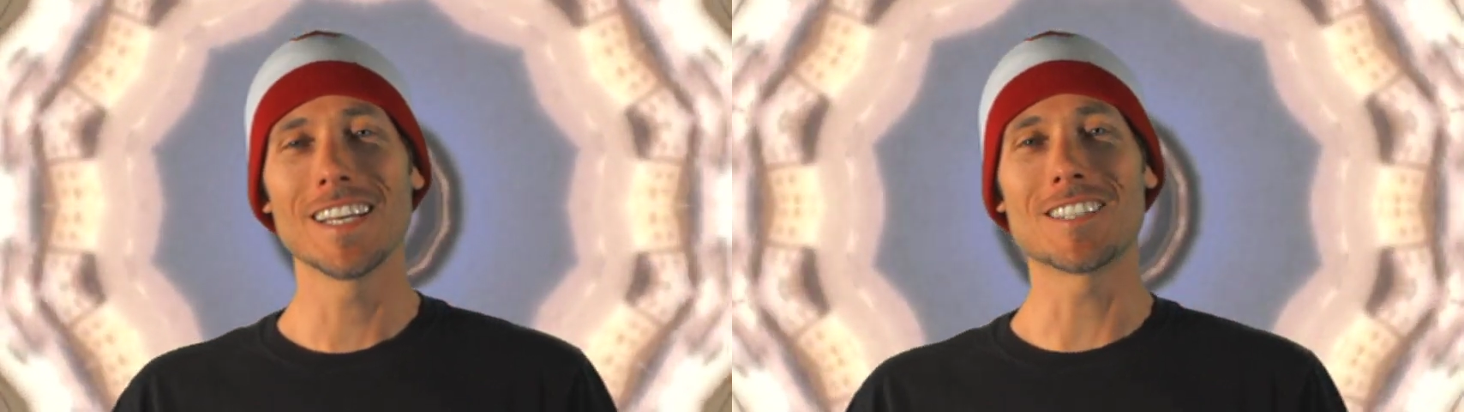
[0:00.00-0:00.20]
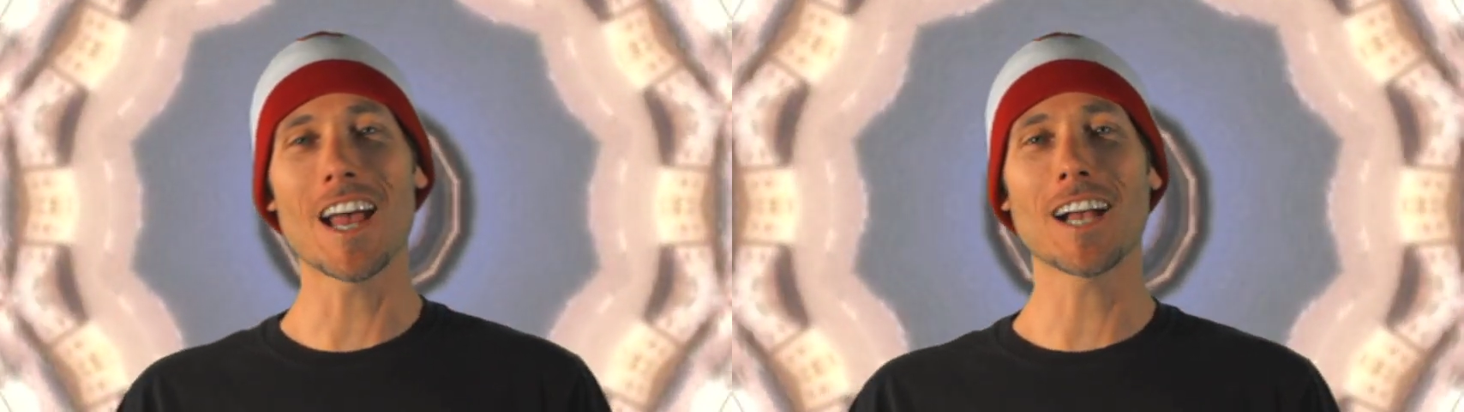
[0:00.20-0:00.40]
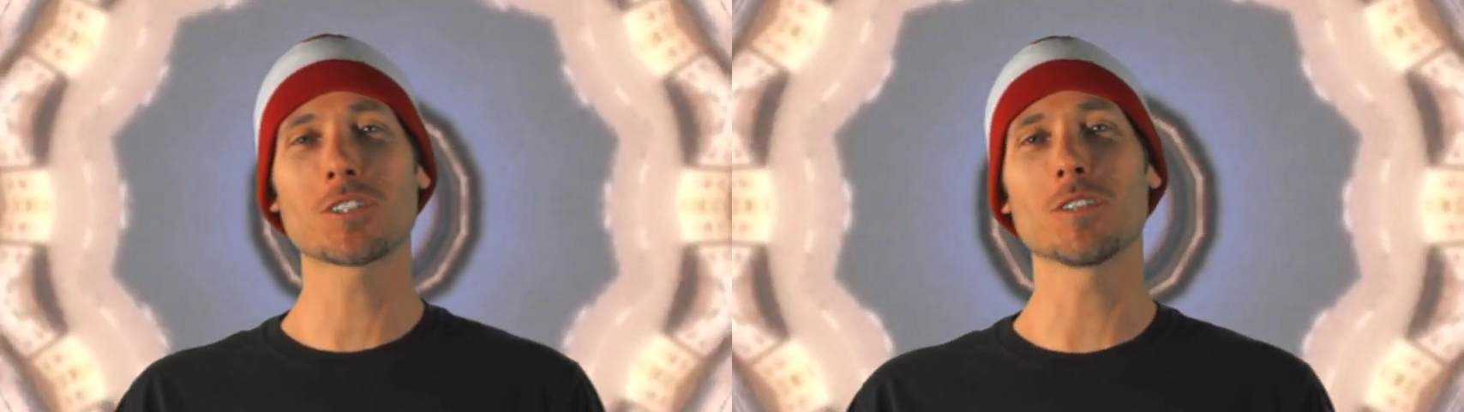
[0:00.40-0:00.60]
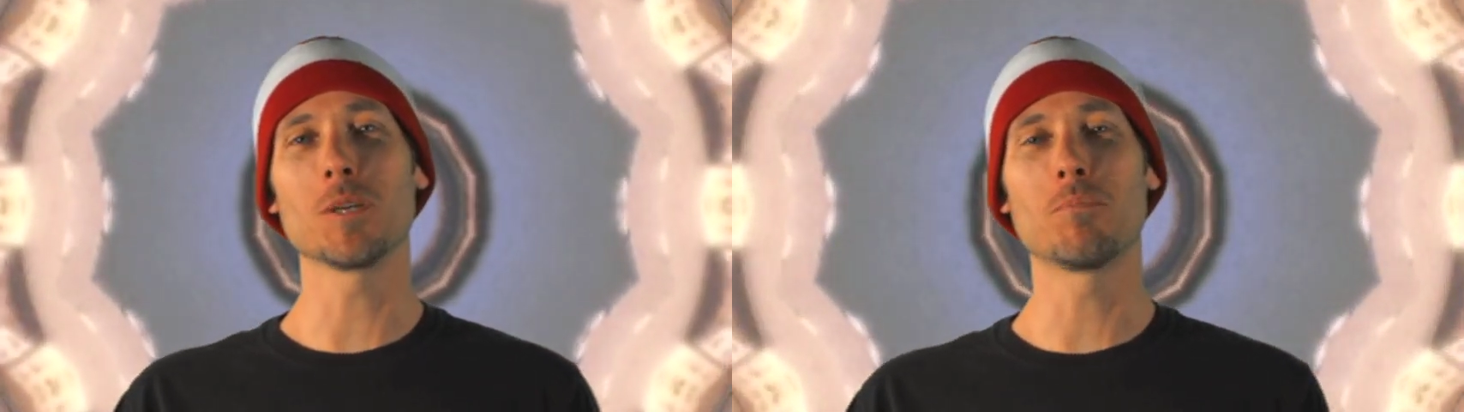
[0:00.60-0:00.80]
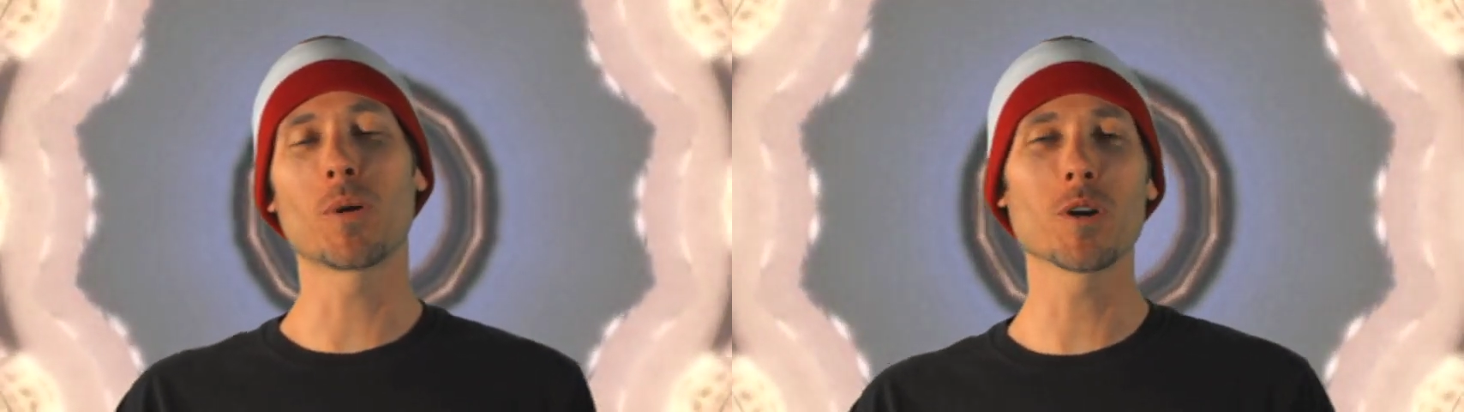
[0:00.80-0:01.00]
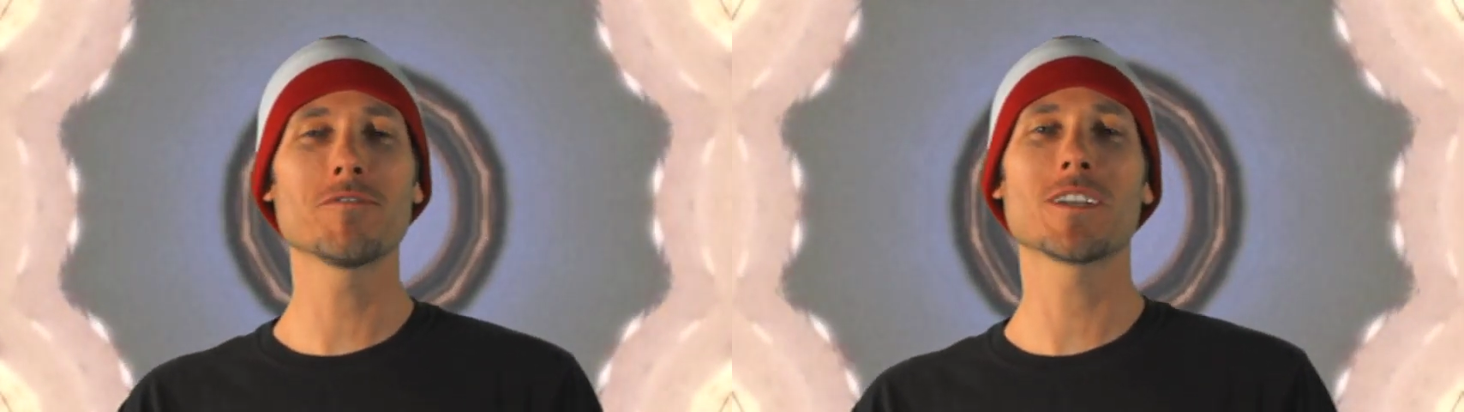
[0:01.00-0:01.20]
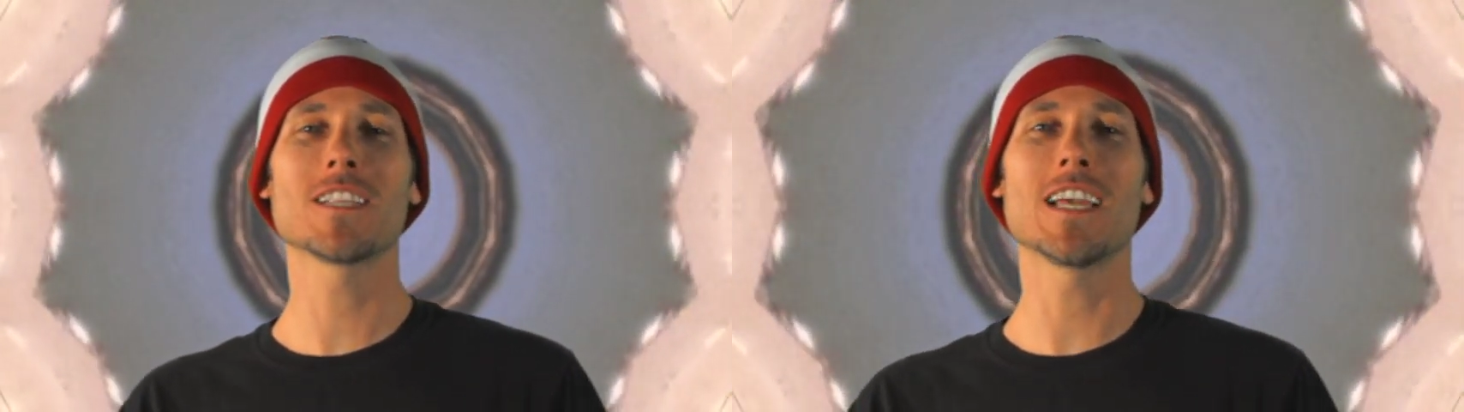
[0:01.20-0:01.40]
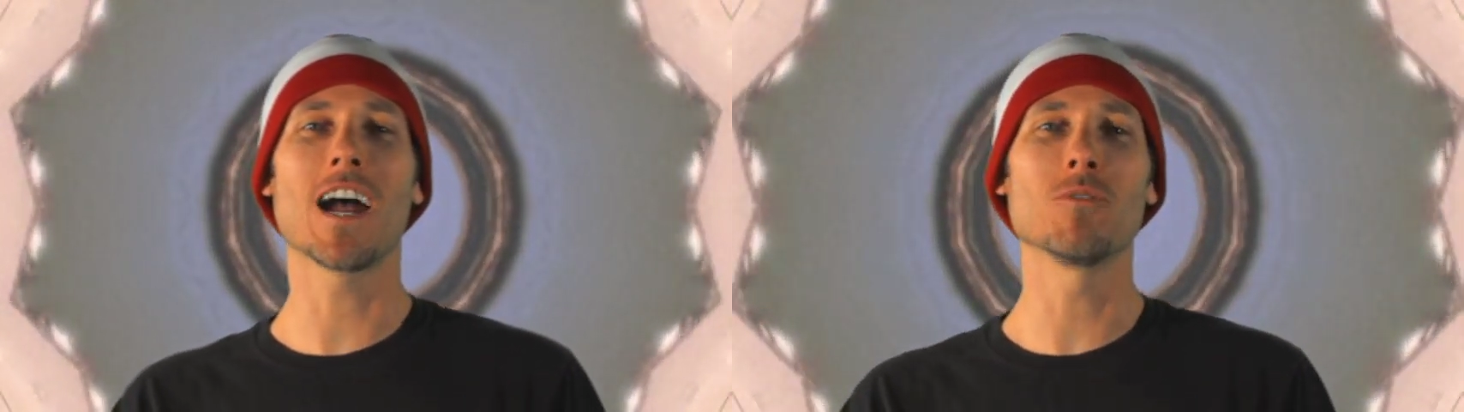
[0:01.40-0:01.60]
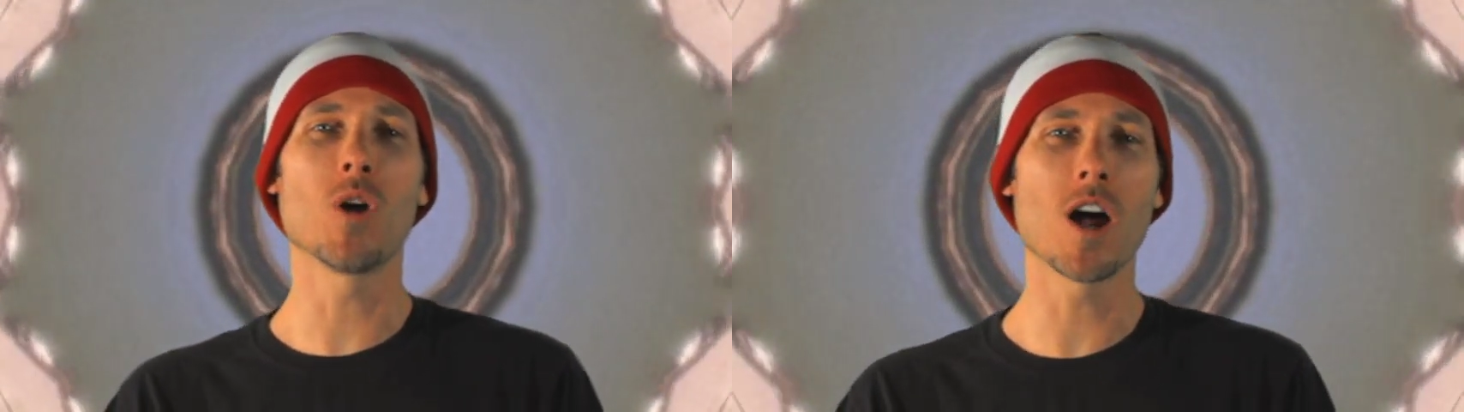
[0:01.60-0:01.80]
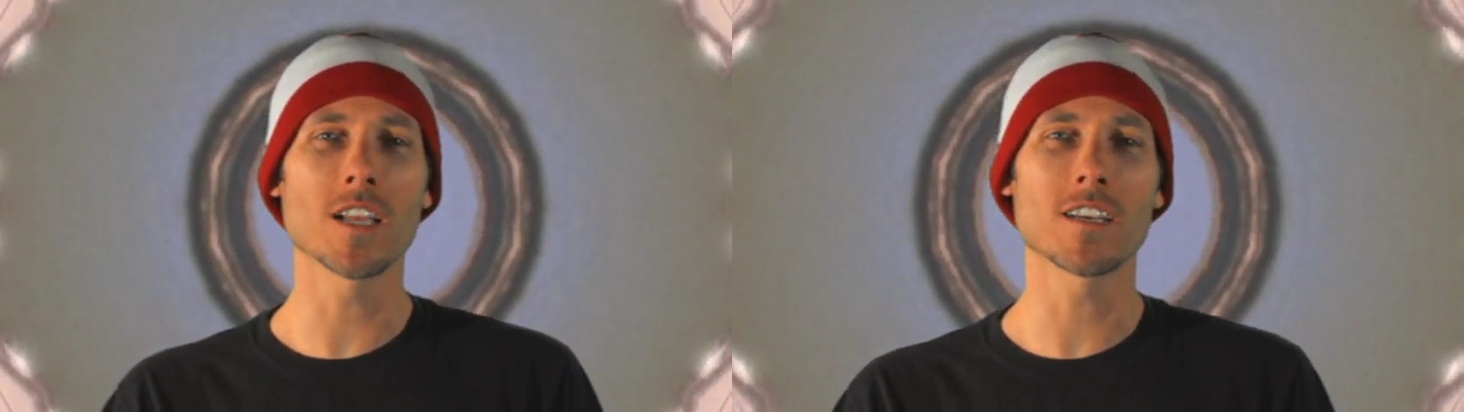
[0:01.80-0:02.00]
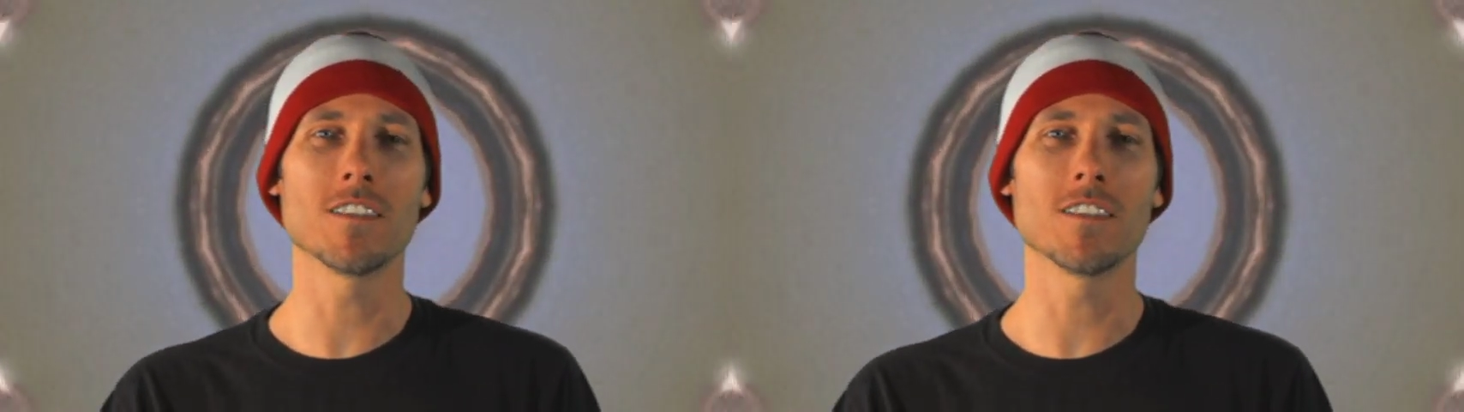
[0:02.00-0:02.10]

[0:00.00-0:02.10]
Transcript: It's actually perfectly ironic